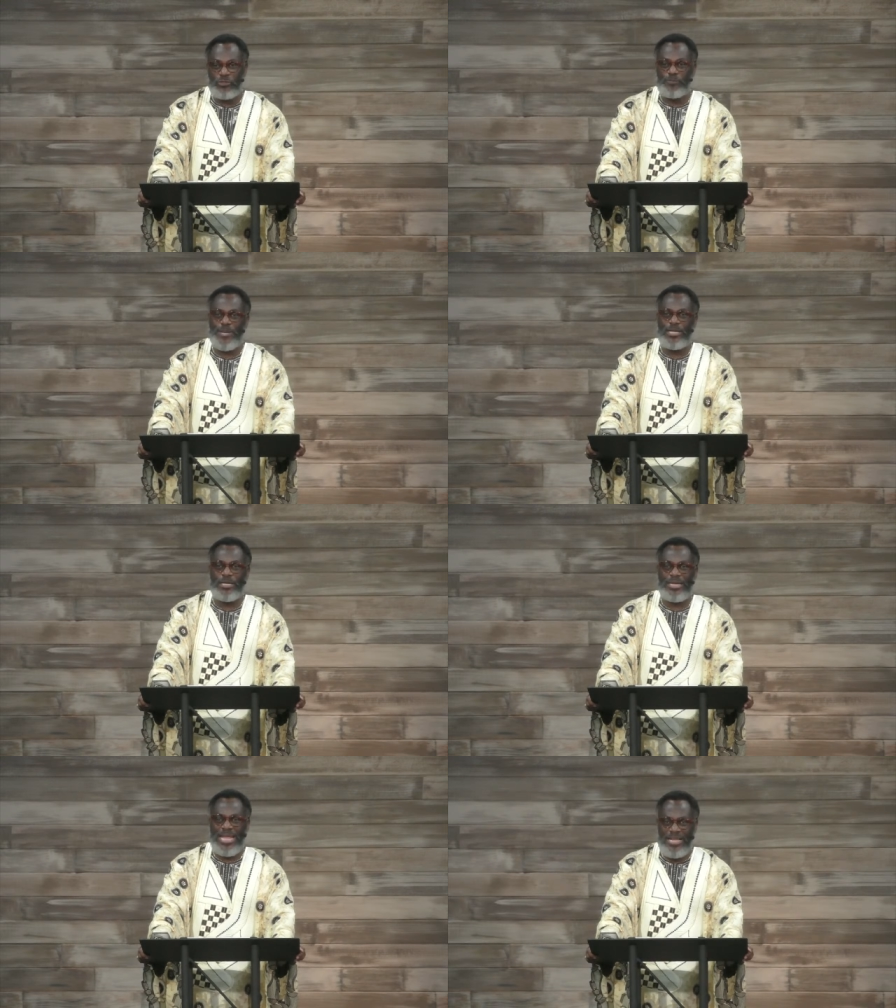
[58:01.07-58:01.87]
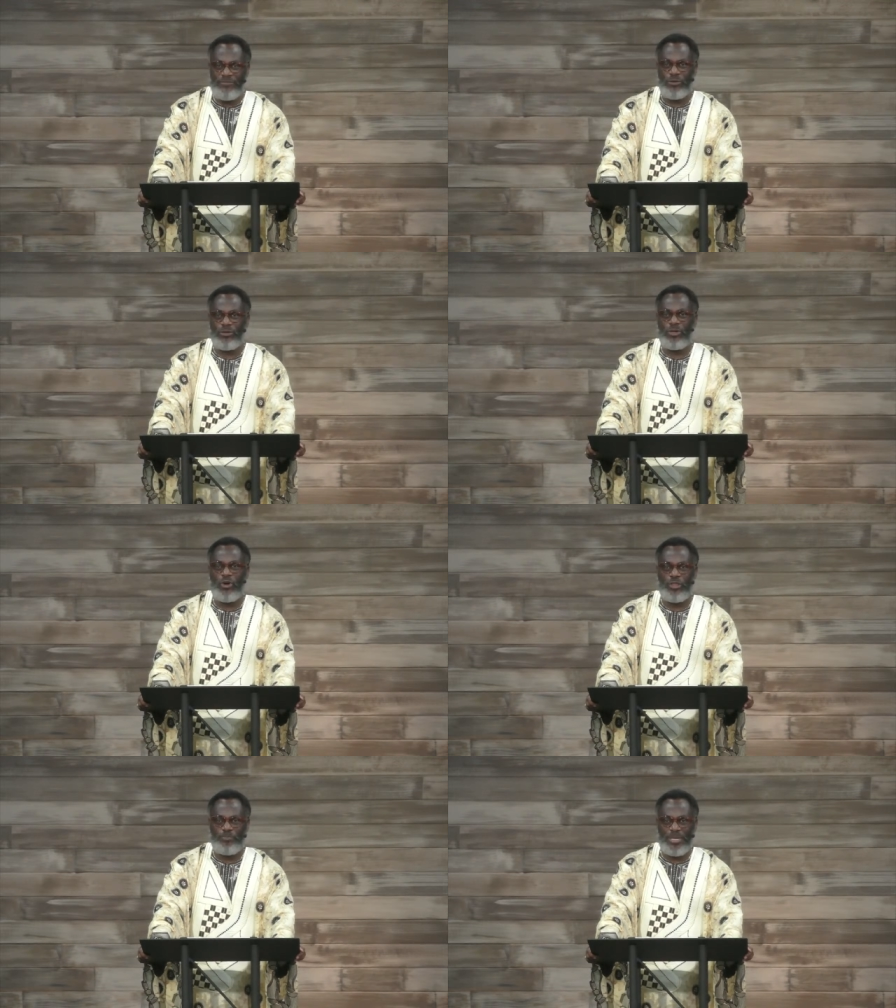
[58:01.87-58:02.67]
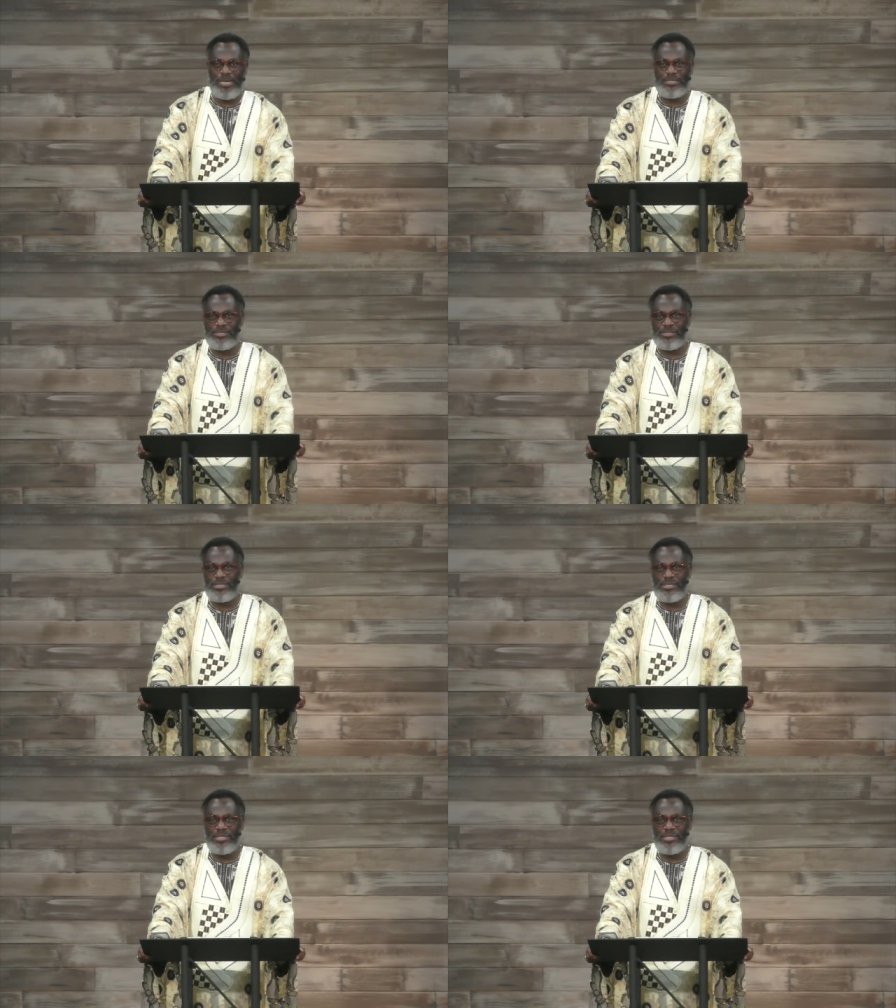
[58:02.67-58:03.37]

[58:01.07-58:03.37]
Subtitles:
to speak evil of the place,